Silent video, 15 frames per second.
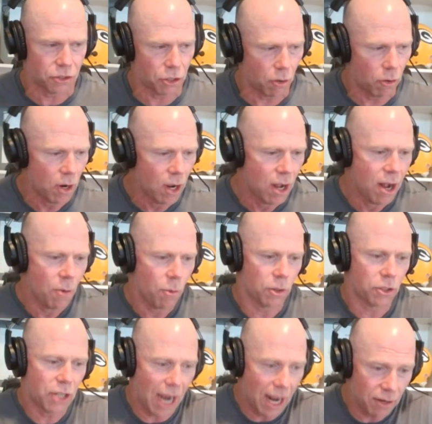So we're
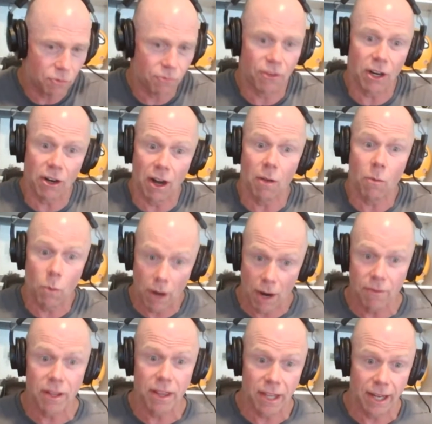kind of figuring out where
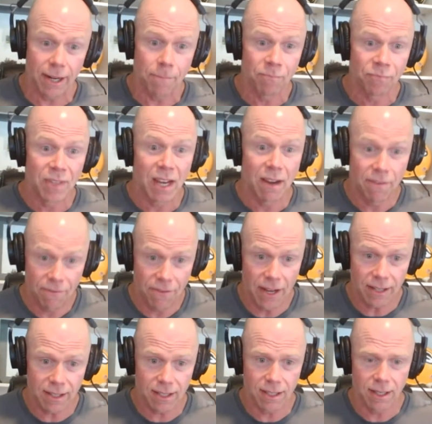everything
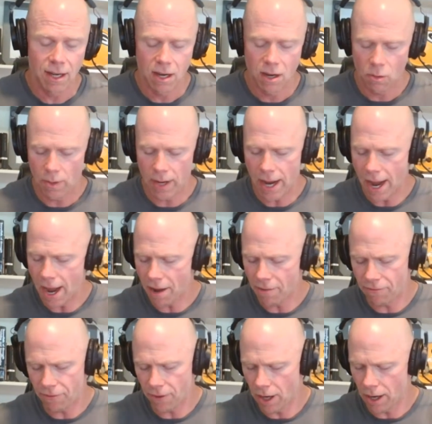fits. We
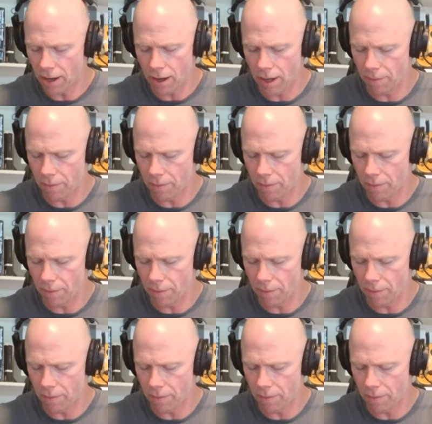have a